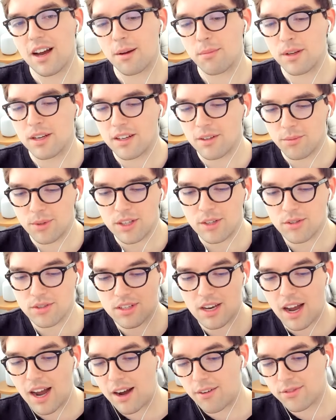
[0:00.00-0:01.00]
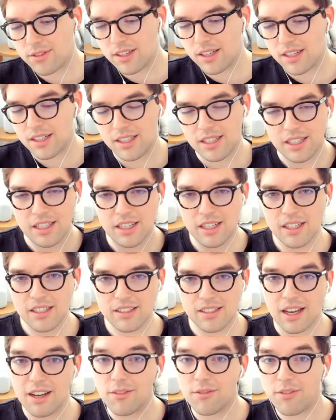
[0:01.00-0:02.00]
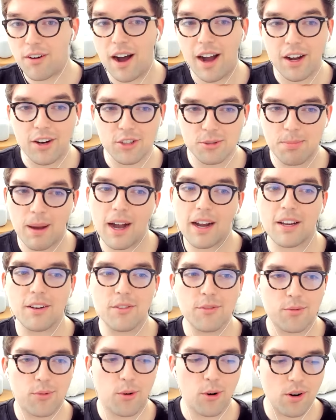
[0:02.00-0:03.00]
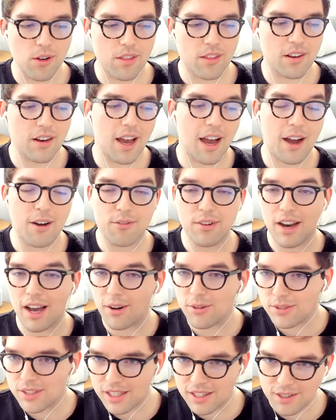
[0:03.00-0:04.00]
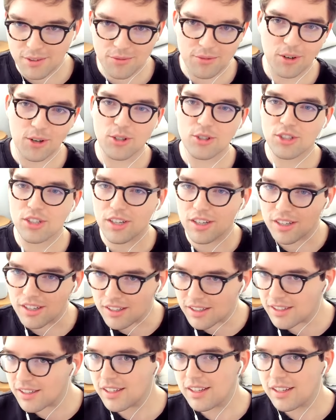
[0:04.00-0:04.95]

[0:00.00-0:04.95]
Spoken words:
I mean, we used to have to send files back and forth and have an outdated version and